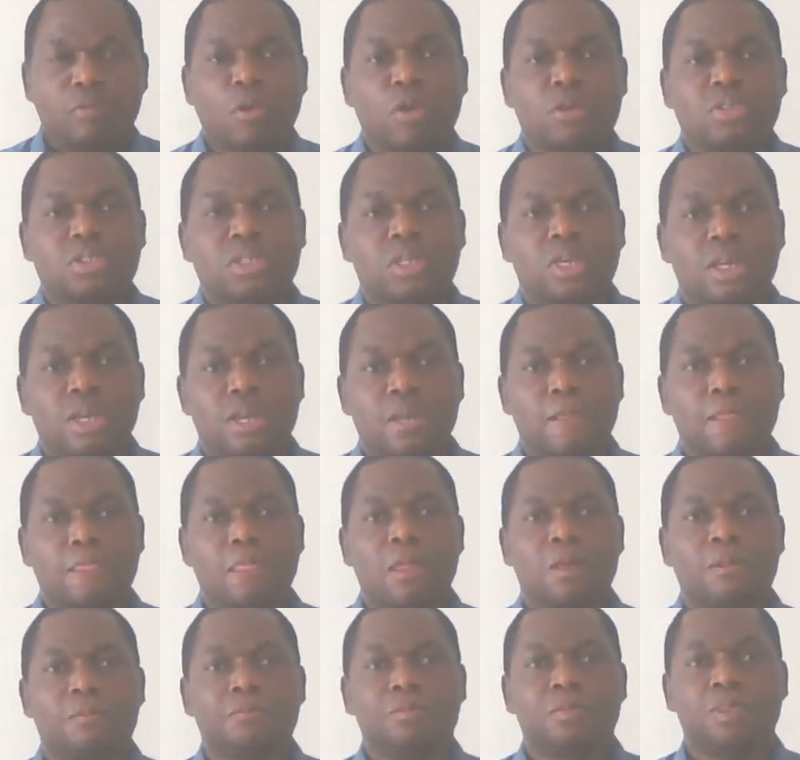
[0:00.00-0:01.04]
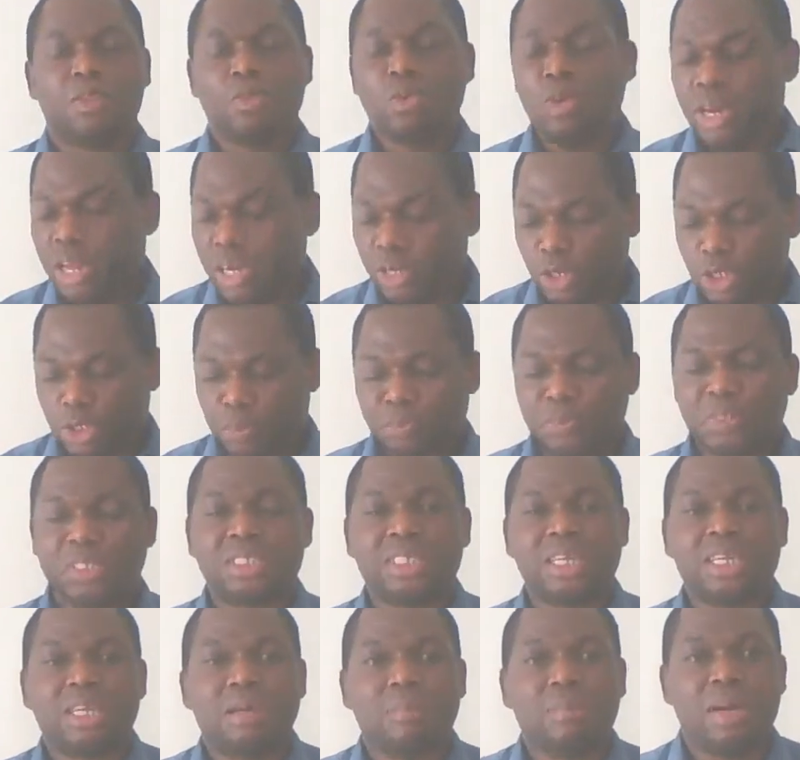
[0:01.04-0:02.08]
Folks, don't let us
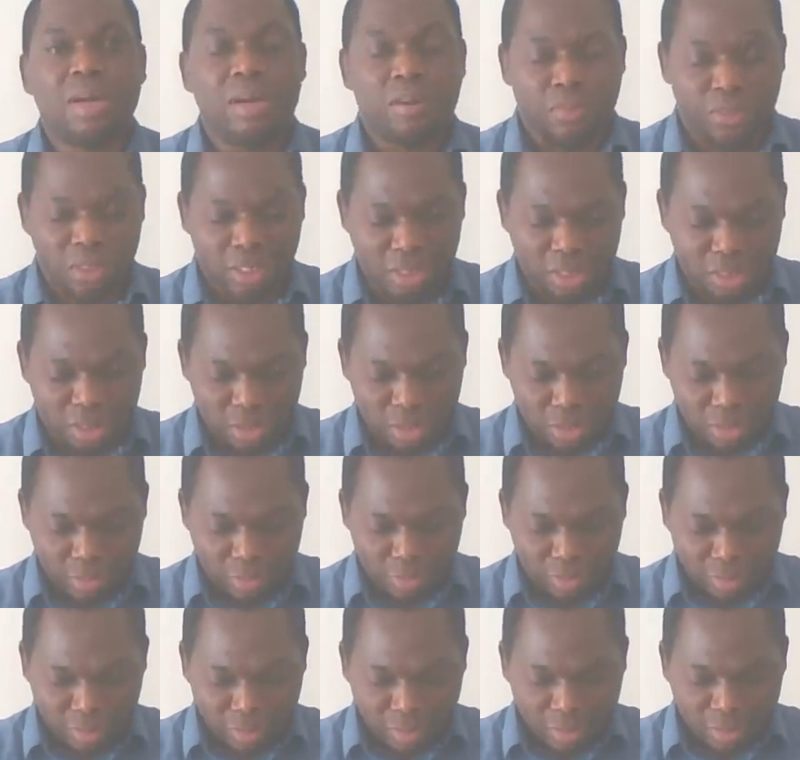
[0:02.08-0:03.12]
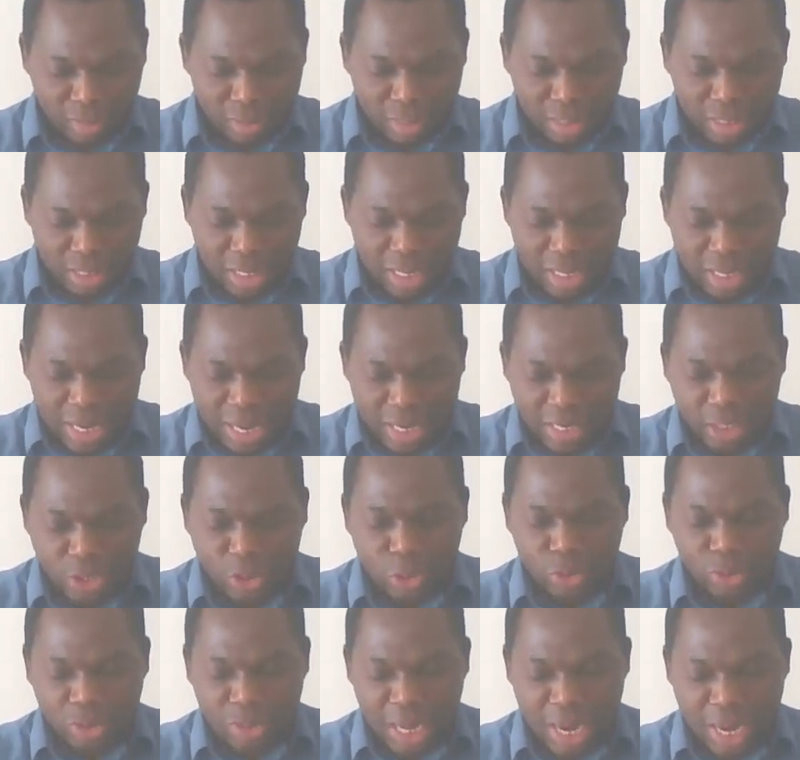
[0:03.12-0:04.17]
pretend about this. In
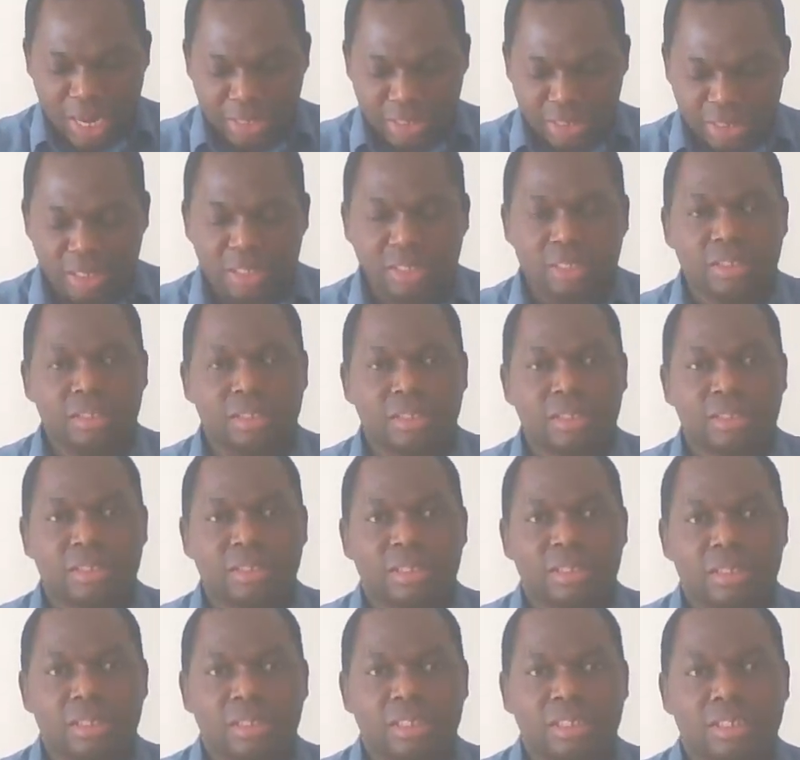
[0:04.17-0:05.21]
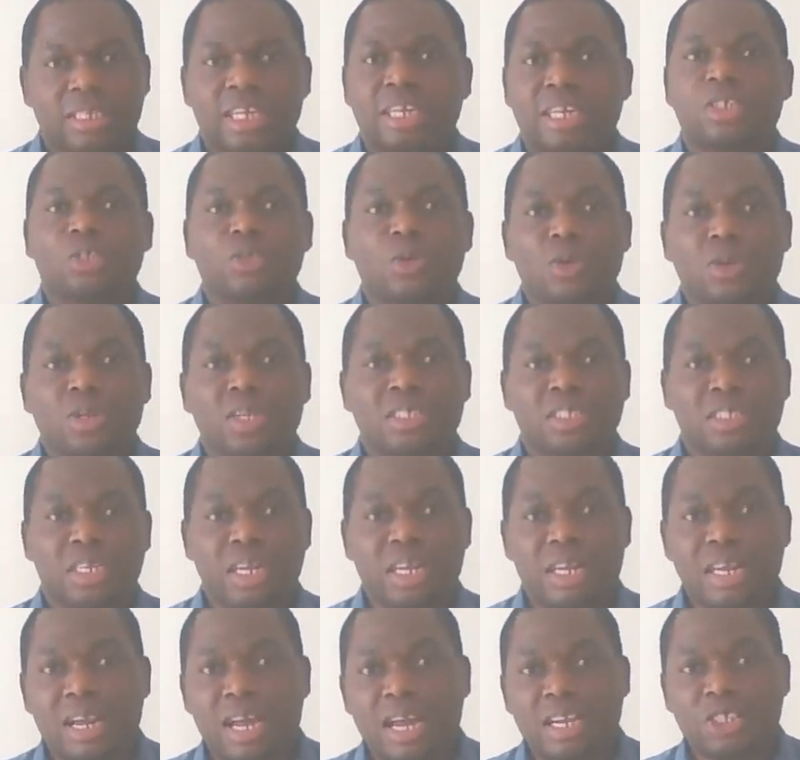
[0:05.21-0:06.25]
any society, there is
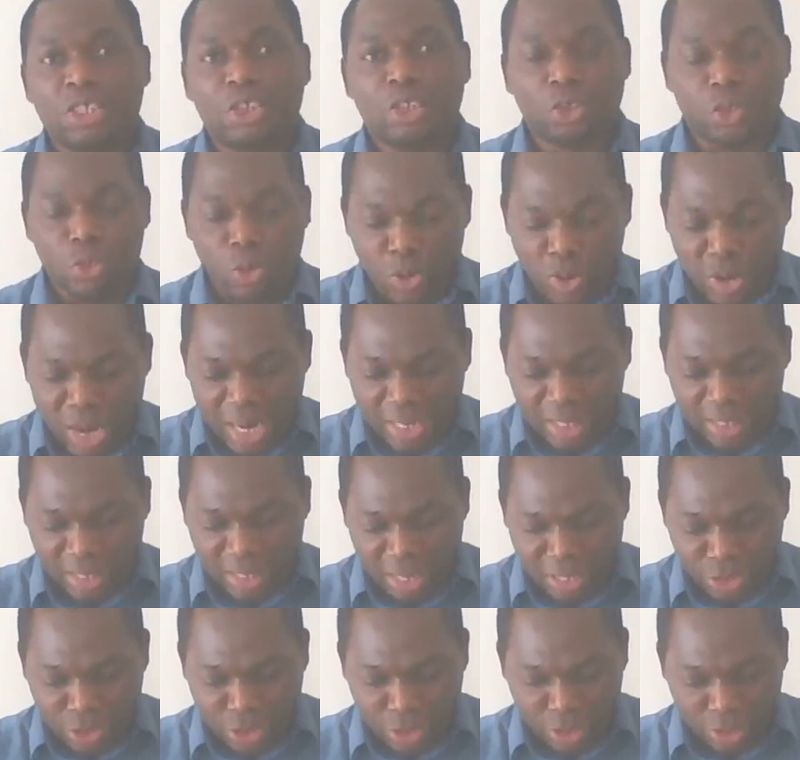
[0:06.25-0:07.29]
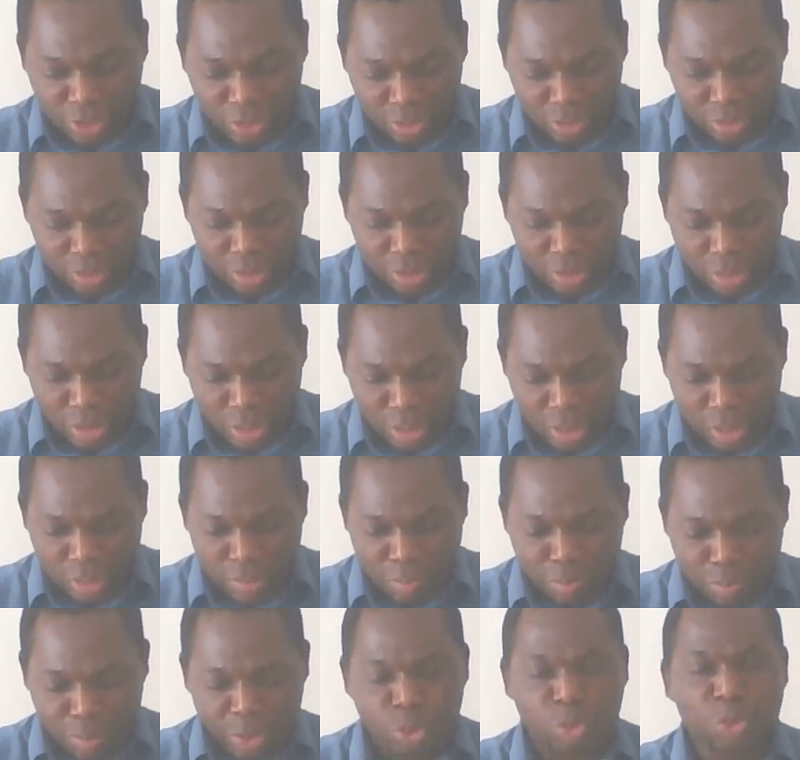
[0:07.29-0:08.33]
always a natural tension
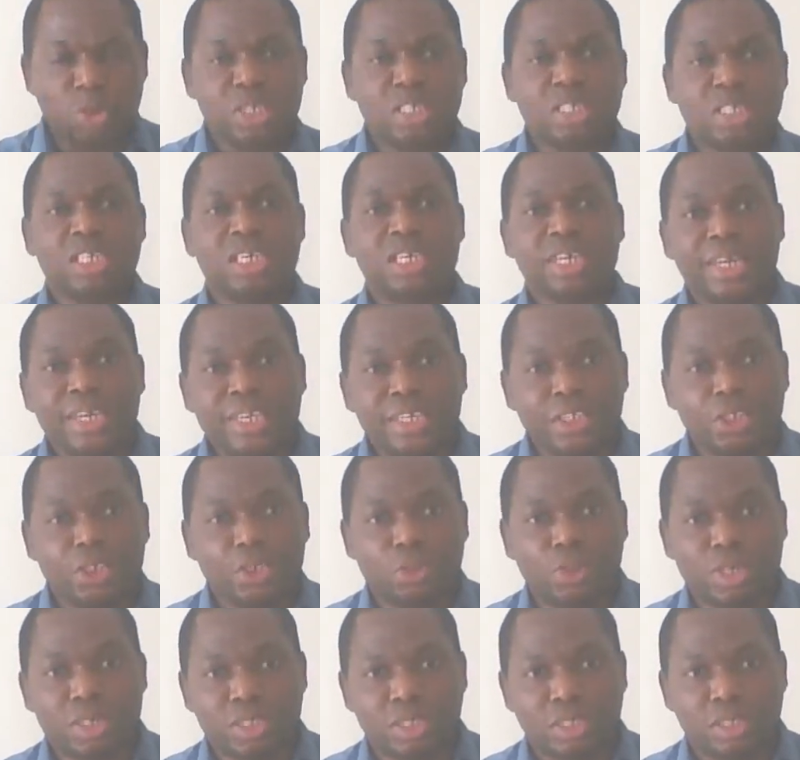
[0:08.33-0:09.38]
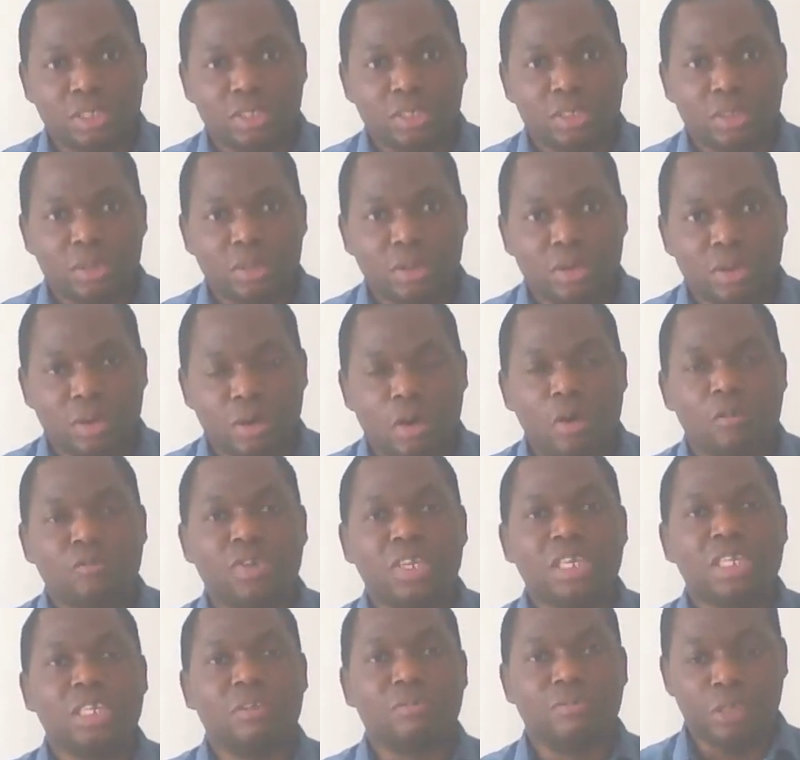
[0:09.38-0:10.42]
between the interests
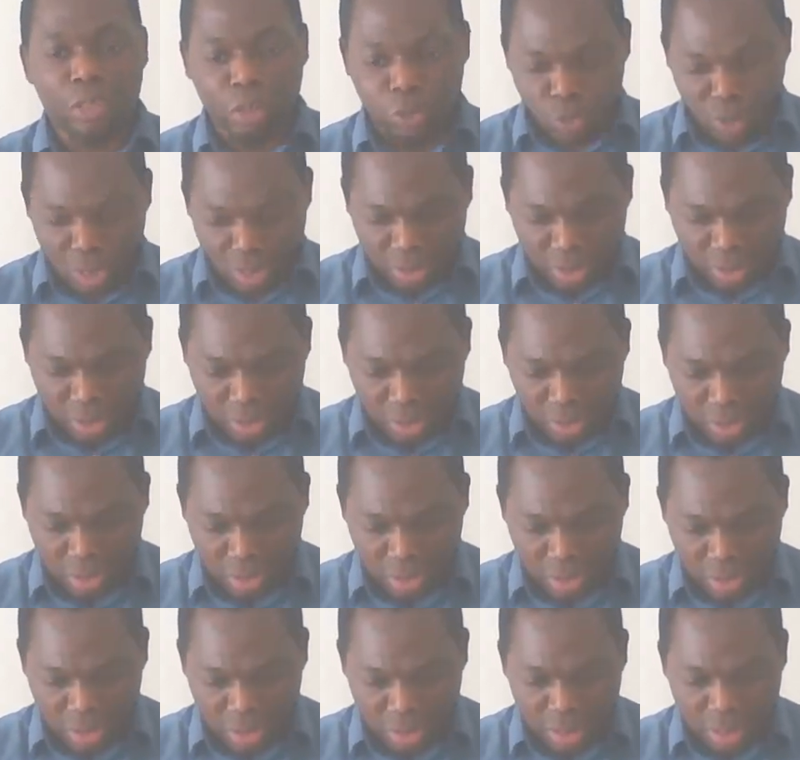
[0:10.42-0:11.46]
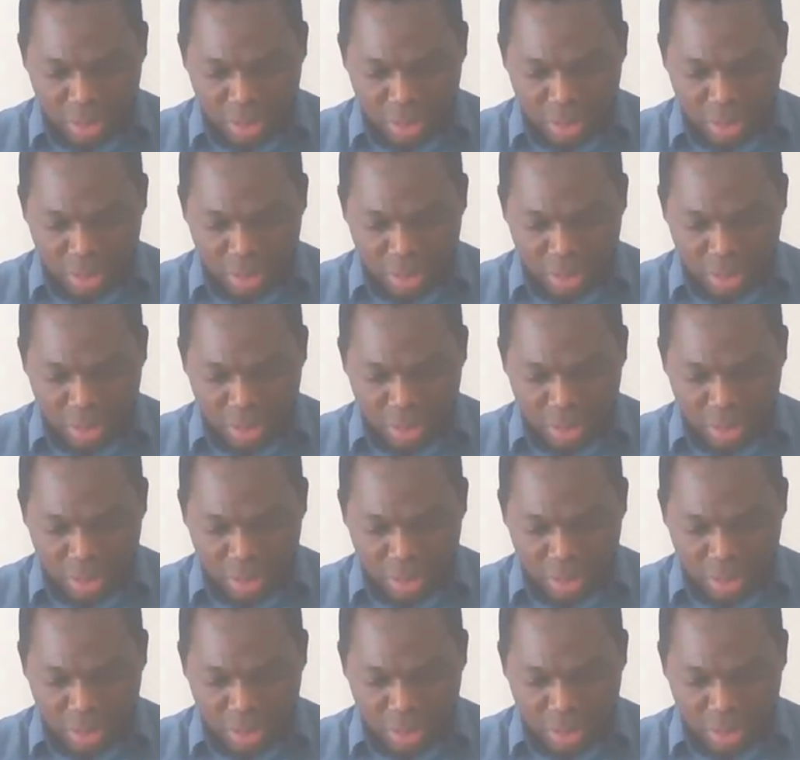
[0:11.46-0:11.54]
of individuals